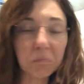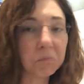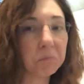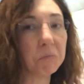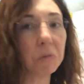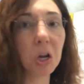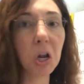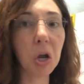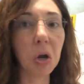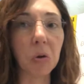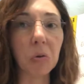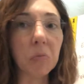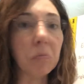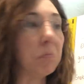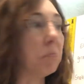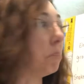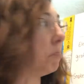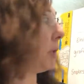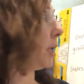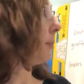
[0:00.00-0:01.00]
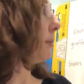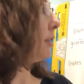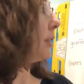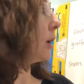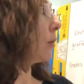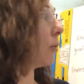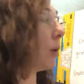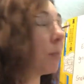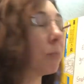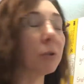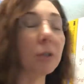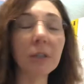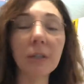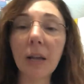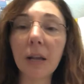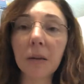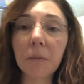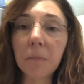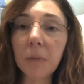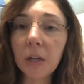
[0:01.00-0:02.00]
No. Maybe they
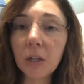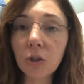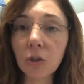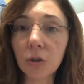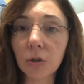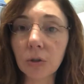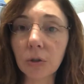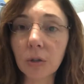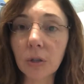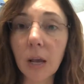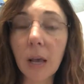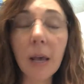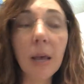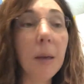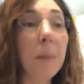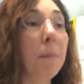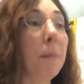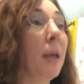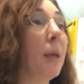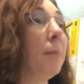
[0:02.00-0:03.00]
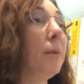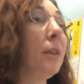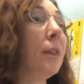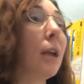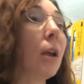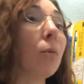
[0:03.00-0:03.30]
represent in pictures. Maybe they